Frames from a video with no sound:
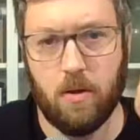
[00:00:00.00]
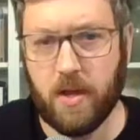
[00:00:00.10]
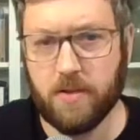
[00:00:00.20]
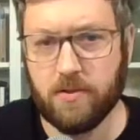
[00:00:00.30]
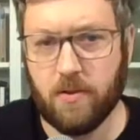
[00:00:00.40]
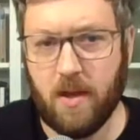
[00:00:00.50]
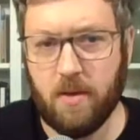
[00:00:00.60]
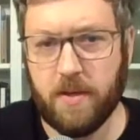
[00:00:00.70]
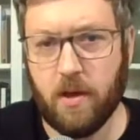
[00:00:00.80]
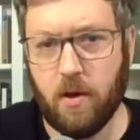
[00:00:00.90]
Okay, so how do
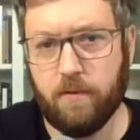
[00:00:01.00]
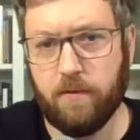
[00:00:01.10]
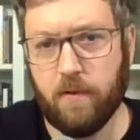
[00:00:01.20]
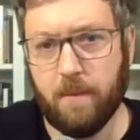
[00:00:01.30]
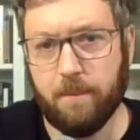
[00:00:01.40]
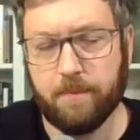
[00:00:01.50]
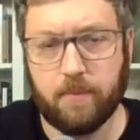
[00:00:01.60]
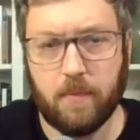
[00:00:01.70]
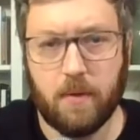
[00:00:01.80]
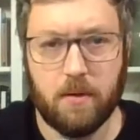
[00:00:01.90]
we go from
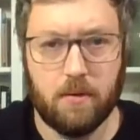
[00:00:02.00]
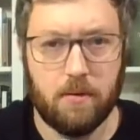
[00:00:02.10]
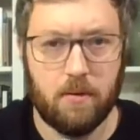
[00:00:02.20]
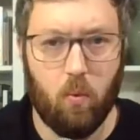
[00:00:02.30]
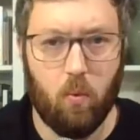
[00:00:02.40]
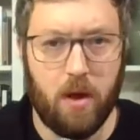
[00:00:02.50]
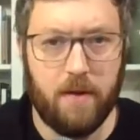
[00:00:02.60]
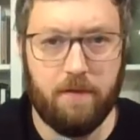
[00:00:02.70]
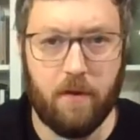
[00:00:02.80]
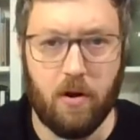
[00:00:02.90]

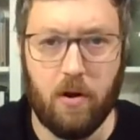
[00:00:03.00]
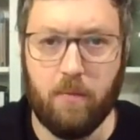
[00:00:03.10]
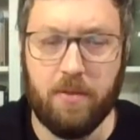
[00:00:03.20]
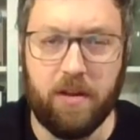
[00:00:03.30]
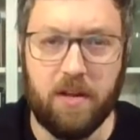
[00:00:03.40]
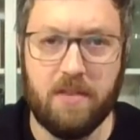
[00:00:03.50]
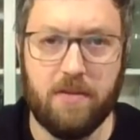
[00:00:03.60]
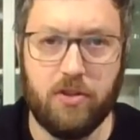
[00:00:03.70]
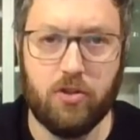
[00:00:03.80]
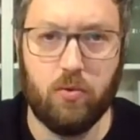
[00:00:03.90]
one firm with an
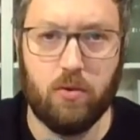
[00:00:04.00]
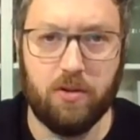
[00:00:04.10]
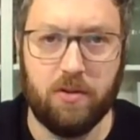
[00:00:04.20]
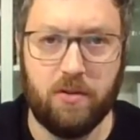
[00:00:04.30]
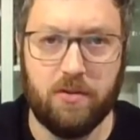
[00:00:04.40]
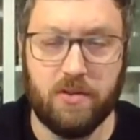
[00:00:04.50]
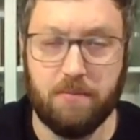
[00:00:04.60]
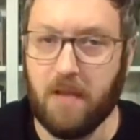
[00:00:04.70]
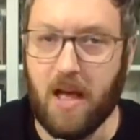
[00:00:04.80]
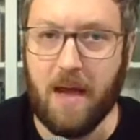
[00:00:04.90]
individual
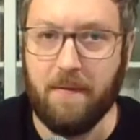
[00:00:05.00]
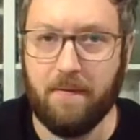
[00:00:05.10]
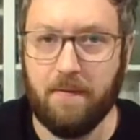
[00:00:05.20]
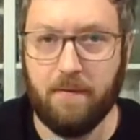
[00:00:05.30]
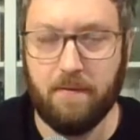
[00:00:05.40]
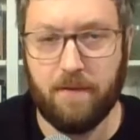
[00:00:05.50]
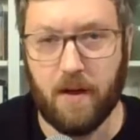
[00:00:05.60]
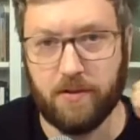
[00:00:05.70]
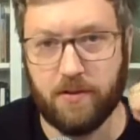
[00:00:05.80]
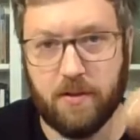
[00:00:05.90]
supply
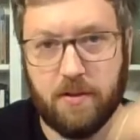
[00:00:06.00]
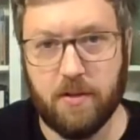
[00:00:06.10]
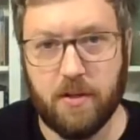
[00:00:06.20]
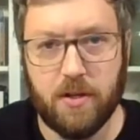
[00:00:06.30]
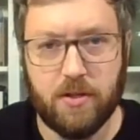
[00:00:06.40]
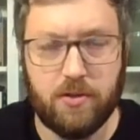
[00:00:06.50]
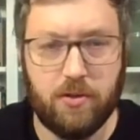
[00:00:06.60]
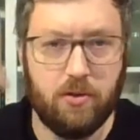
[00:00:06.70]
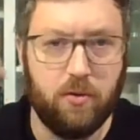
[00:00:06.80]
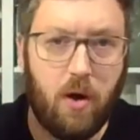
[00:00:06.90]
function
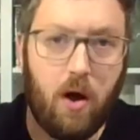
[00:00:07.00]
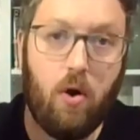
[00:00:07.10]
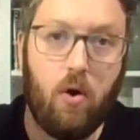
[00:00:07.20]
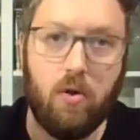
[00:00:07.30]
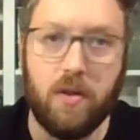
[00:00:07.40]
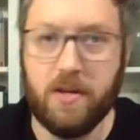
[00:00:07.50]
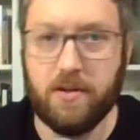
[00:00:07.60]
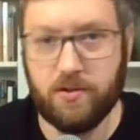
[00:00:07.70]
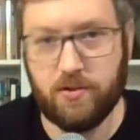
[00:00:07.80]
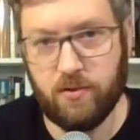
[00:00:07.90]
to a whole
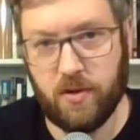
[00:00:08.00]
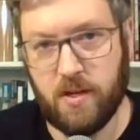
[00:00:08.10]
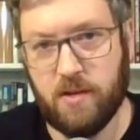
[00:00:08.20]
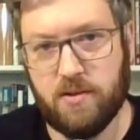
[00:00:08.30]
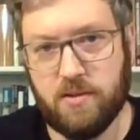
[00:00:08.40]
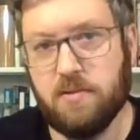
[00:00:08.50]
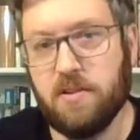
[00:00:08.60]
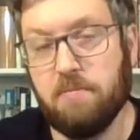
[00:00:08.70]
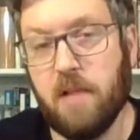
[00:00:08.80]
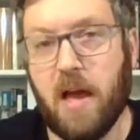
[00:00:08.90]
industry
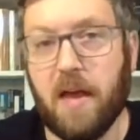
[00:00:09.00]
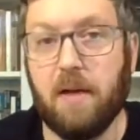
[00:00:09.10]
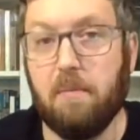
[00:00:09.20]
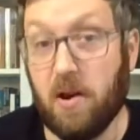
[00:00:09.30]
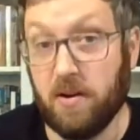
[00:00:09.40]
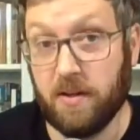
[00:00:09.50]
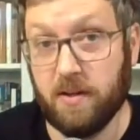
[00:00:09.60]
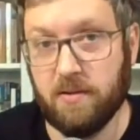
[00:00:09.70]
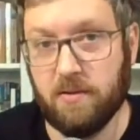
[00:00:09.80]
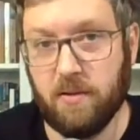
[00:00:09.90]
supplying a
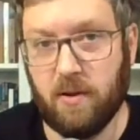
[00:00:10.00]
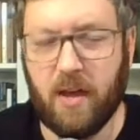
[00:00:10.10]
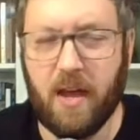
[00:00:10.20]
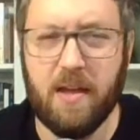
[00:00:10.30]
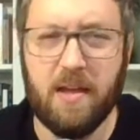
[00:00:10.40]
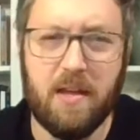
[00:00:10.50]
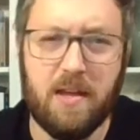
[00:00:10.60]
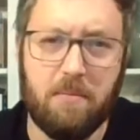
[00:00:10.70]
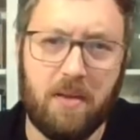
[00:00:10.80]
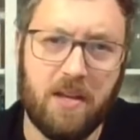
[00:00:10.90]
market? Okay,
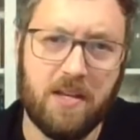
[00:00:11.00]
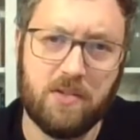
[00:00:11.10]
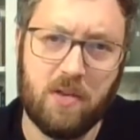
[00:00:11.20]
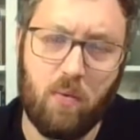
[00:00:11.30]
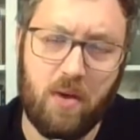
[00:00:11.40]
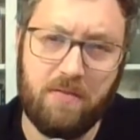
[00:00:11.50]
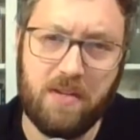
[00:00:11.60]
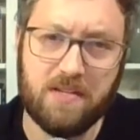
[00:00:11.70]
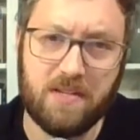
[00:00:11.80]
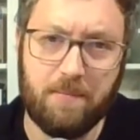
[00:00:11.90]
because one of
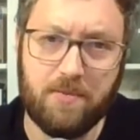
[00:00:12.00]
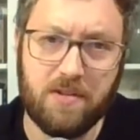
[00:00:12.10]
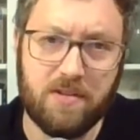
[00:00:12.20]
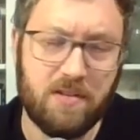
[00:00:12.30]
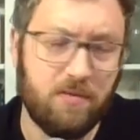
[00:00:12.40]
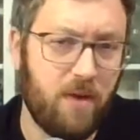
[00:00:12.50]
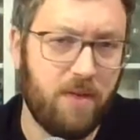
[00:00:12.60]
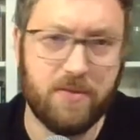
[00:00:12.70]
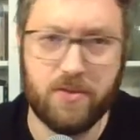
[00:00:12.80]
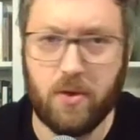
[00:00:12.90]
the assumptions
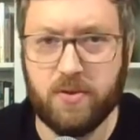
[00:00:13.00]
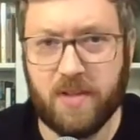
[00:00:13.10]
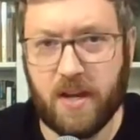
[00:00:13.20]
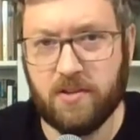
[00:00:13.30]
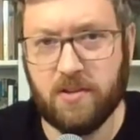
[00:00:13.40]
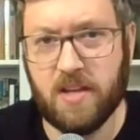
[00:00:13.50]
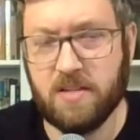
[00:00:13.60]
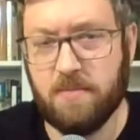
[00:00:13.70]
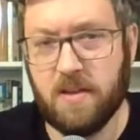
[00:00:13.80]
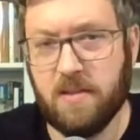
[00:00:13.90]
throughout this whole section
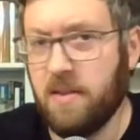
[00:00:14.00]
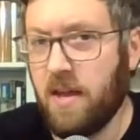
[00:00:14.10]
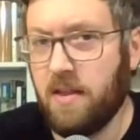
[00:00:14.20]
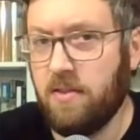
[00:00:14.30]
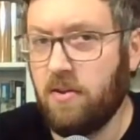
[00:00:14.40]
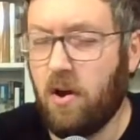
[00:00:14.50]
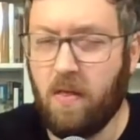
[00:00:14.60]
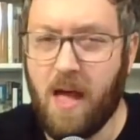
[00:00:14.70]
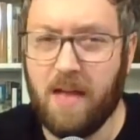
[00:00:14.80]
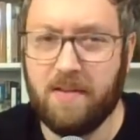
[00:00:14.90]
has been that there are
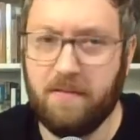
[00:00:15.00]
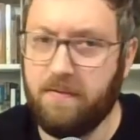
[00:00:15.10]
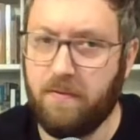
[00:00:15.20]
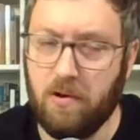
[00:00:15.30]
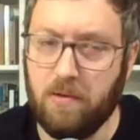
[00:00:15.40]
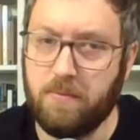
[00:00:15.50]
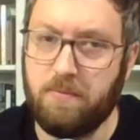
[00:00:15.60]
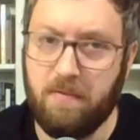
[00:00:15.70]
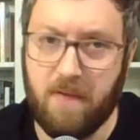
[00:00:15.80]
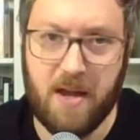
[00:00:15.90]
lots of firms
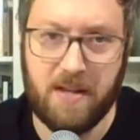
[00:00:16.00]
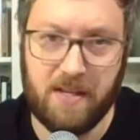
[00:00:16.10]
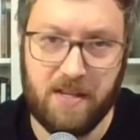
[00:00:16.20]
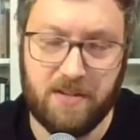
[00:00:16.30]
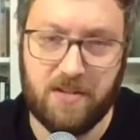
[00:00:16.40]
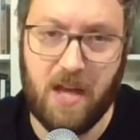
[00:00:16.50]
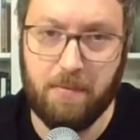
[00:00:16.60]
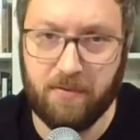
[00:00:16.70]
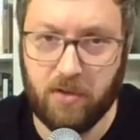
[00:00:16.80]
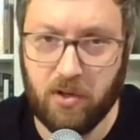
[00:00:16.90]
providing each
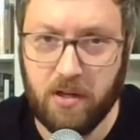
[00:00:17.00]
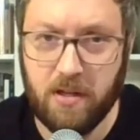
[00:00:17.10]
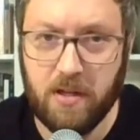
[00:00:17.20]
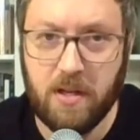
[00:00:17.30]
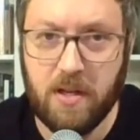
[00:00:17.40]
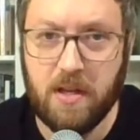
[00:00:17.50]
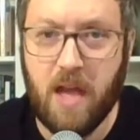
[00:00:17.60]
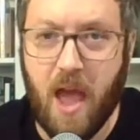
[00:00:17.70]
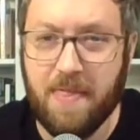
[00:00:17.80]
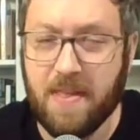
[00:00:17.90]
type of good.
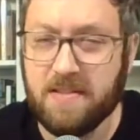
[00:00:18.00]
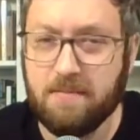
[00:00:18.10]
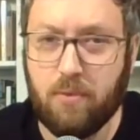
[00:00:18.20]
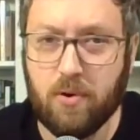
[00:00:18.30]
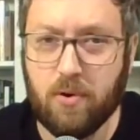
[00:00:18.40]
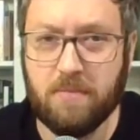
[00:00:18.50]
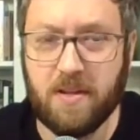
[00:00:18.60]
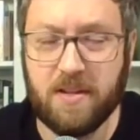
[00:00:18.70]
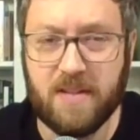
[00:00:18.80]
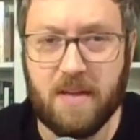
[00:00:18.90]
And that's important
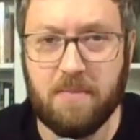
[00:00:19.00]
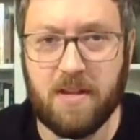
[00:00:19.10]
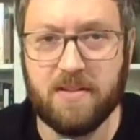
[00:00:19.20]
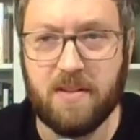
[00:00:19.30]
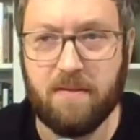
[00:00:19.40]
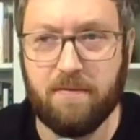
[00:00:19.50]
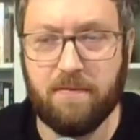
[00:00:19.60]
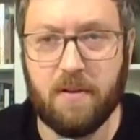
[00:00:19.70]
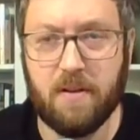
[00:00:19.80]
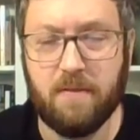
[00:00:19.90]
because that means that
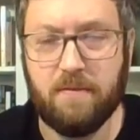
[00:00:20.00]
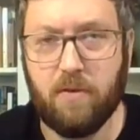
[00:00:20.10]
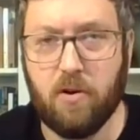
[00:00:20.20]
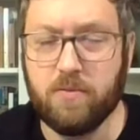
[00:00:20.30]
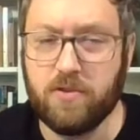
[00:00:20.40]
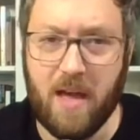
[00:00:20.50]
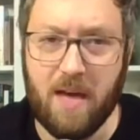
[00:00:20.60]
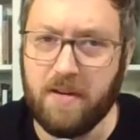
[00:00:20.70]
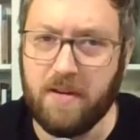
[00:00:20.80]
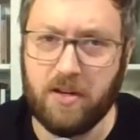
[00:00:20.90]
firms don't
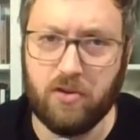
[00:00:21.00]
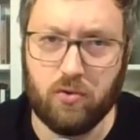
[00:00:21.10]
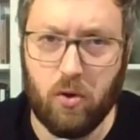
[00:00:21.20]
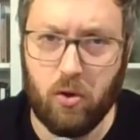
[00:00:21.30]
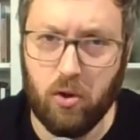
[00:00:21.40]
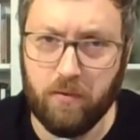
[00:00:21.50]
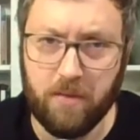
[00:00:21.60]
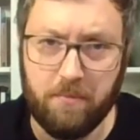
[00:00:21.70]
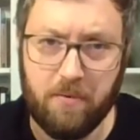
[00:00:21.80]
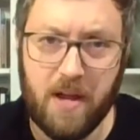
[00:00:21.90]
have any control over
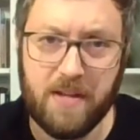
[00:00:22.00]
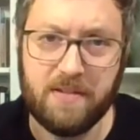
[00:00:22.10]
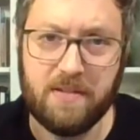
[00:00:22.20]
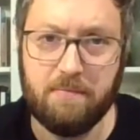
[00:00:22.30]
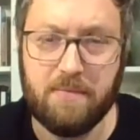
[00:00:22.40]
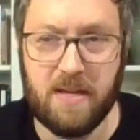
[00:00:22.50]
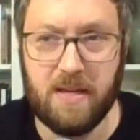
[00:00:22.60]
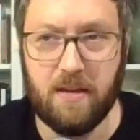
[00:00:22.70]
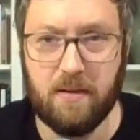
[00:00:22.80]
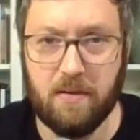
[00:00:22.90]
the price
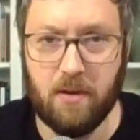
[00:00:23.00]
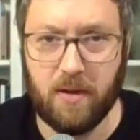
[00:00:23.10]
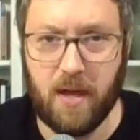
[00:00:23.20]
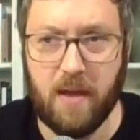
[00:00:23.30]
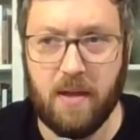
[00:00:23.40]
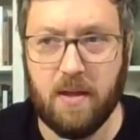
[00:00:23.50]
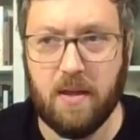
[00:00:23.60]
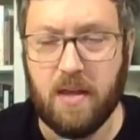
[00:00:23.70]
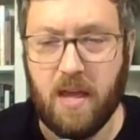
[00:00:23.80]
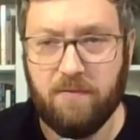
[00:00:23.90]
P. Okay,
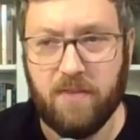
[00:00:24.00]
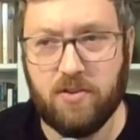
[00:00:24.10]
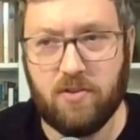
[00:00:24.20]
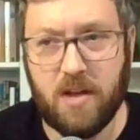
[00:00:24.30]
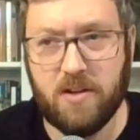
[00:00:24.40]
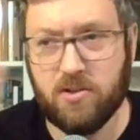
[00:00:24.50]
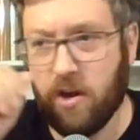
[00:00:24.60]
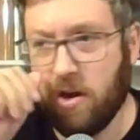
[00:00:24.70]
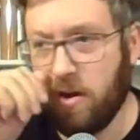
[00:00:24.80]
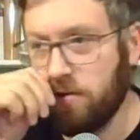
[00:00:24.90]
if they tried to
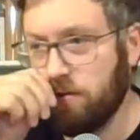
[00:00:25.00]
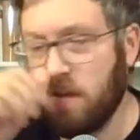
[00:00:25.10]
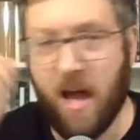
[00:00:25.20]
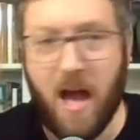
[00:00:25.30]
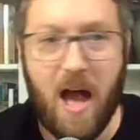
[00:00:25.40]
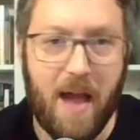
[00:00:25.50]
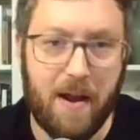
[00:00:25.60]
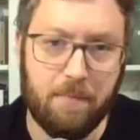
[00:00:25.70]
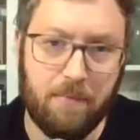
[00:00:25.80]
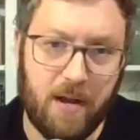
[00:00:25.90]
charge a
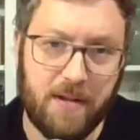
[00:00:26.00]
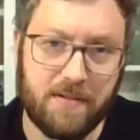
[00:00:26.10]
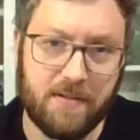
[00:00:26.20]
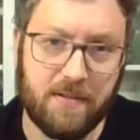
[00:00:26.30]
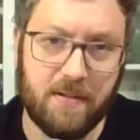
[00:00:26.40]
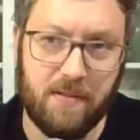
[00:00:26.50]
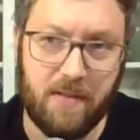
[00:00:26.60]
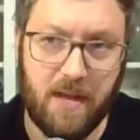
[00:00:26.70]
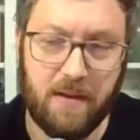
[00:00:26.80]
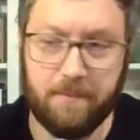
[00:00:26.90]
higher price
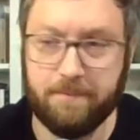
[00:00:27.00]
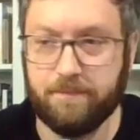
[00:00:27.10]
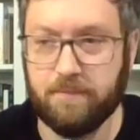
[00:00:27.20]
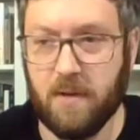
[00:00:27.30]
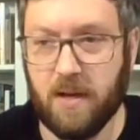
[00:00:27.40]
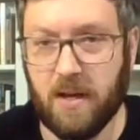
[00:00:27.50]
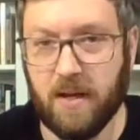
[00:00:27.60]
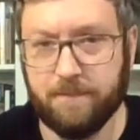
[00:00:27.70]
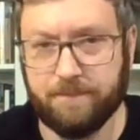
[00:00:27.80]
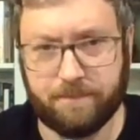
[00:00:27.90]
than
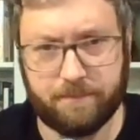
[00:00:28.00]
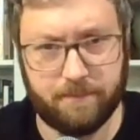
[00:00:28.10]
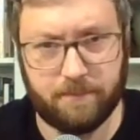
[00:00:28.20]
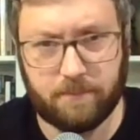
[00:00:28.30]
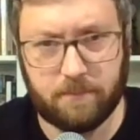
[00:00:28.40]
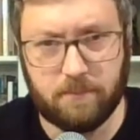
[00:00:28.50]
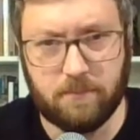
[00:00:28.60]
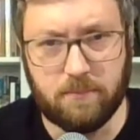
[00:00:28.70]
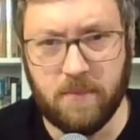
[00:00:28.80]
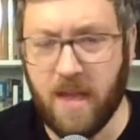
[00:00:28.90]
uh,
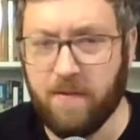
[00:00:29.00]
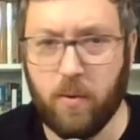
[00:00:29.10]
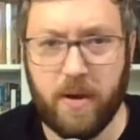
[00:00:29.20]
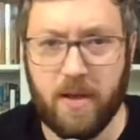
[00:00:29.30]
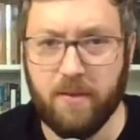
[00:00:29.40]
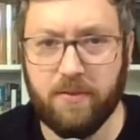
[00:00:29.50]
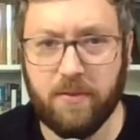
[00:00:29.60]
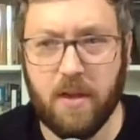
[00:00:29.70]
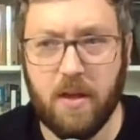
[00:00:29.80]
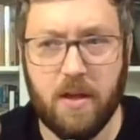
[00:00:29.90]
everyone else,
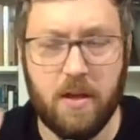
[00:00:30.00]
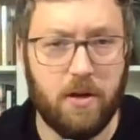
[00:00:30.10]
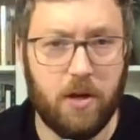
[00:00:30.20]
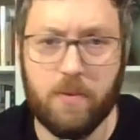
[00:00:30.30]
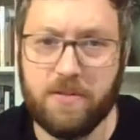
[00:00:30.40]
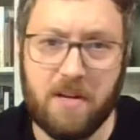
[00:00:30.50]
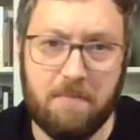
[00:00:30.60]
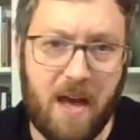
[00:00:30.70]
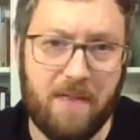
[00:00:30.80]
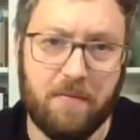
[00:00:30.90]
no one's going to
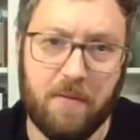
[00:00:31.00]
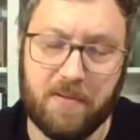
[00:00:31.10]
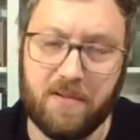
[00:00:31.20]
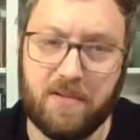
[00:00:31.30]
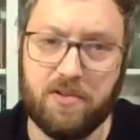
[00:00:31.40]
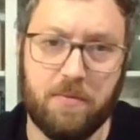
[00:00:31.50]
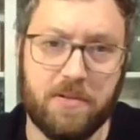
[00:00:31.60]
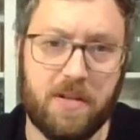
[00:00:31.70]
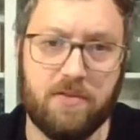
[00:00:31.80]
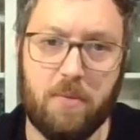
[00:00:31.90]
buy from them because
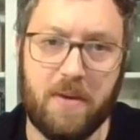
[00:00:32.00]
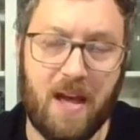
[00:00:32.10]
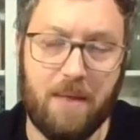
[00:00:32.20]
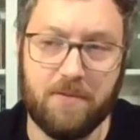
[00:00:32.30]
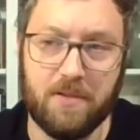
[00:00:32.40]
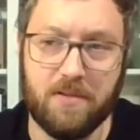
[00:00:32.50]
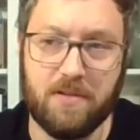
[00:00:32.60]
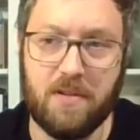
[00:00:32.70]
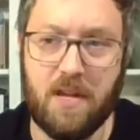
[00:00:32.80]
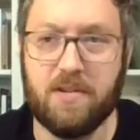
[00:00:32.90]
consumers have so many
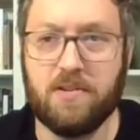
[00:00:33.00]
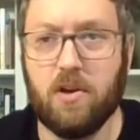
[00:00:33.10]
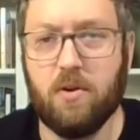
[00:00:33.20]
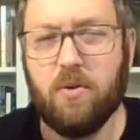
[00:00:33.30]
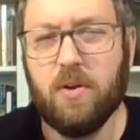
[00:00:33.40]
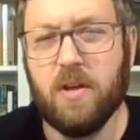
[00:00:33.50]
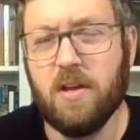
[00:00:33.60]
options. And so